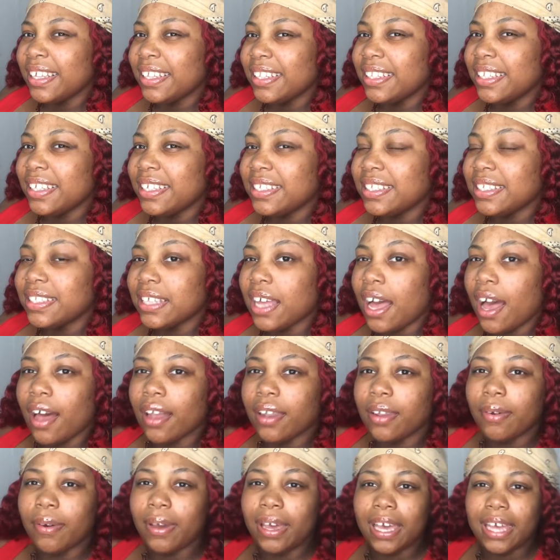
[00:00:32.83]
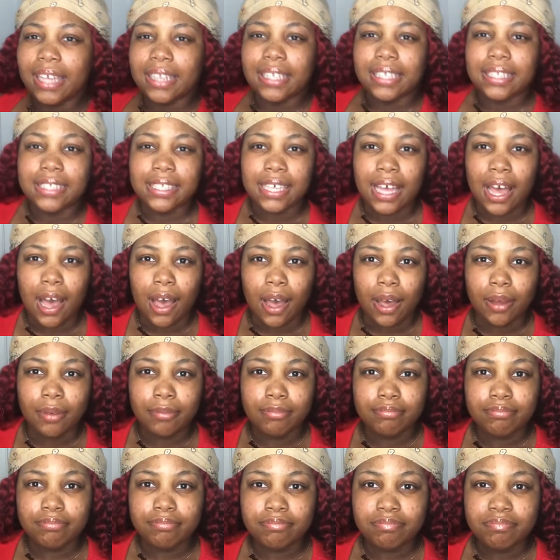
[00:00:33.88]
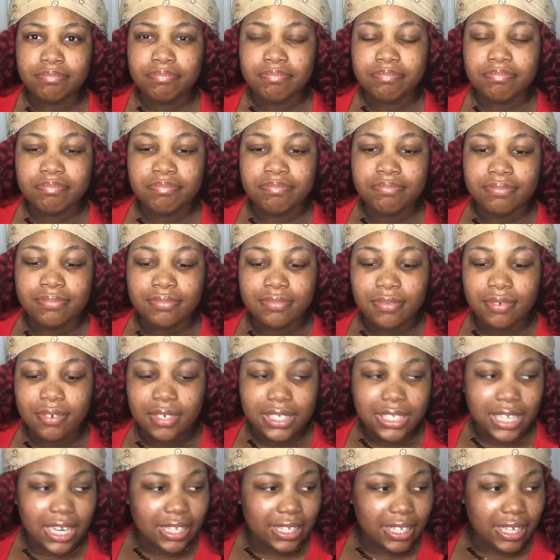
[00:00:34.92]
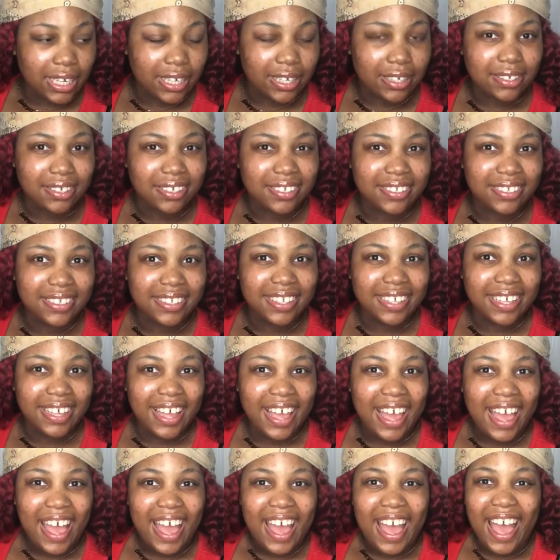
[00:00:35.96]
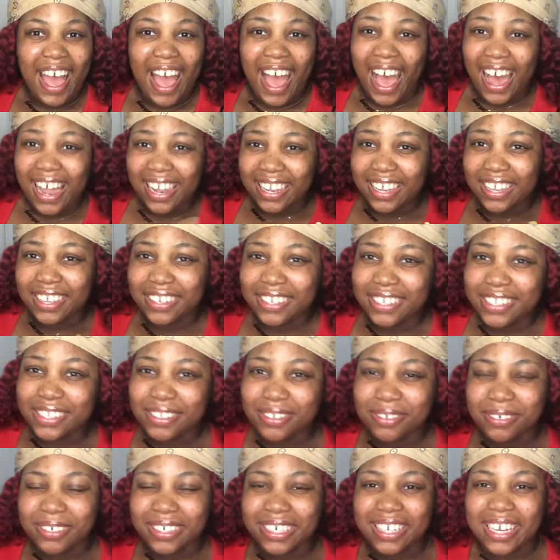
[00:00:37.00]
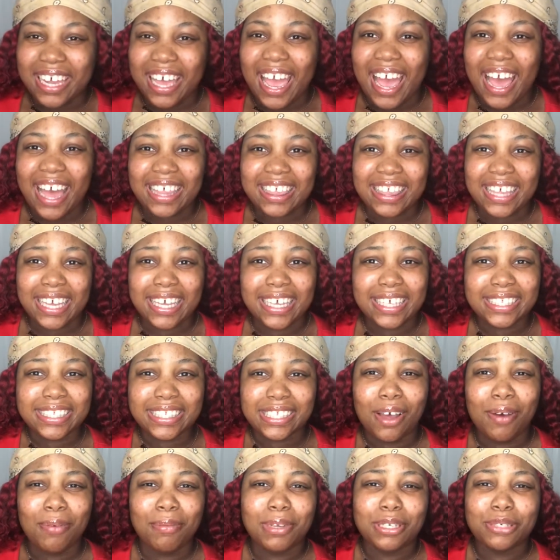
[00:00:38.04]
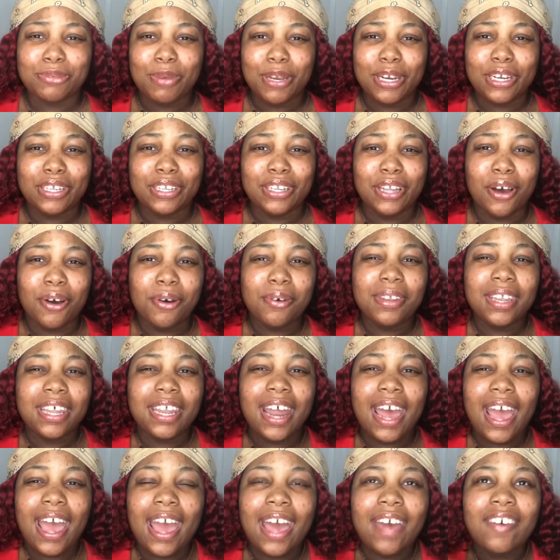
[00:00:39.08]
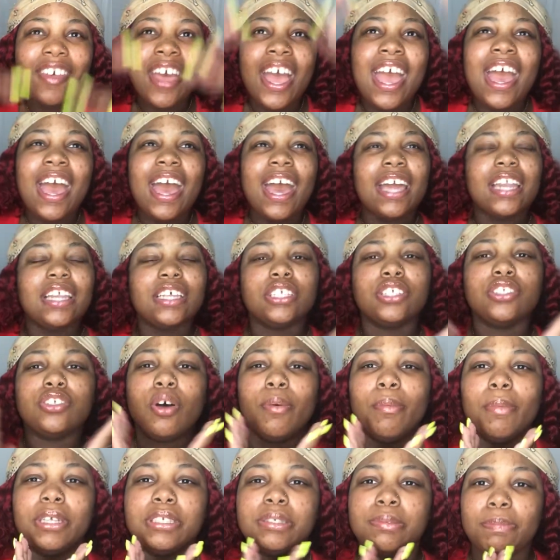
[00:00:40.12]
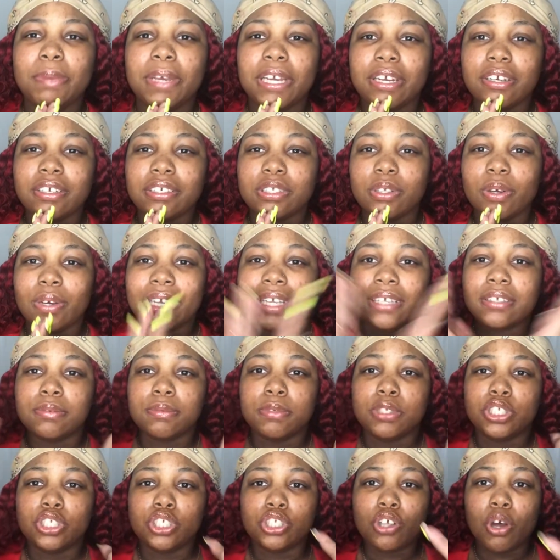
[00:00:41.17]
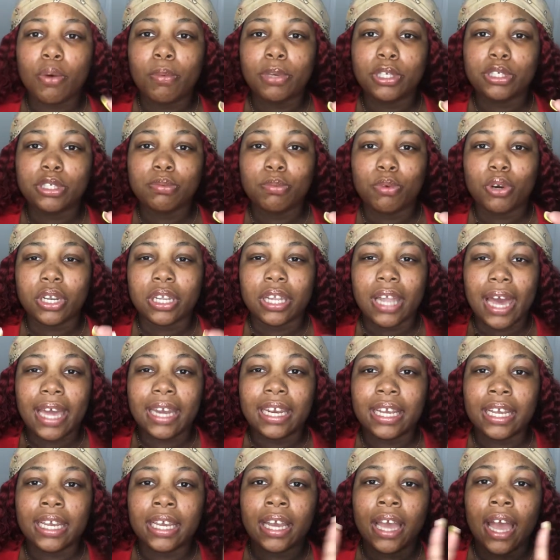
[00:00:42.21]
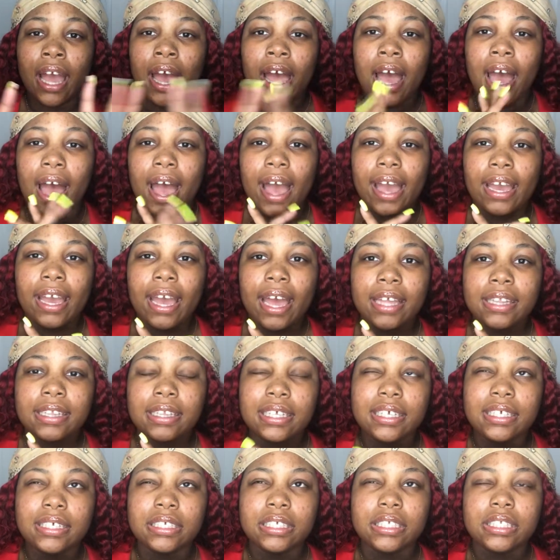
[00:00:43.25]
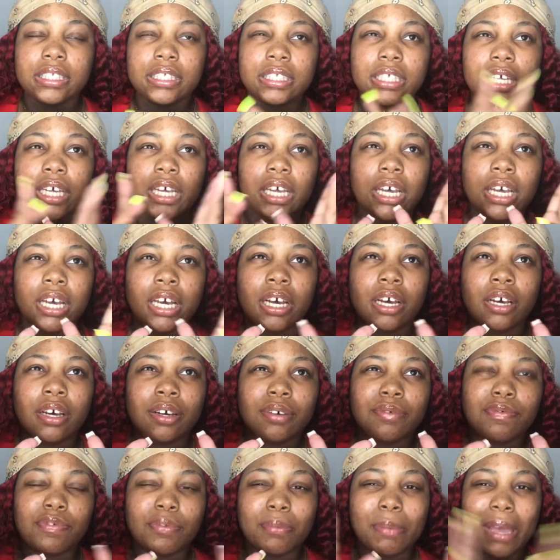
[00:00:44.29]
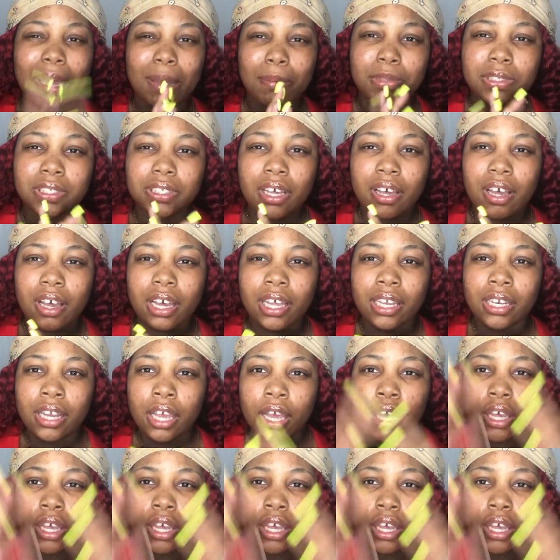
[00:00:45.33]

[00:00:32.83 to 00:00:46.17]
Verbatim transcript: this is all the way at the top what y'all think I love this new ring light. I think it's so much better than the old that I had. And it's so much bigger, so it gives me so much more lighting. I got this um, from Amazon.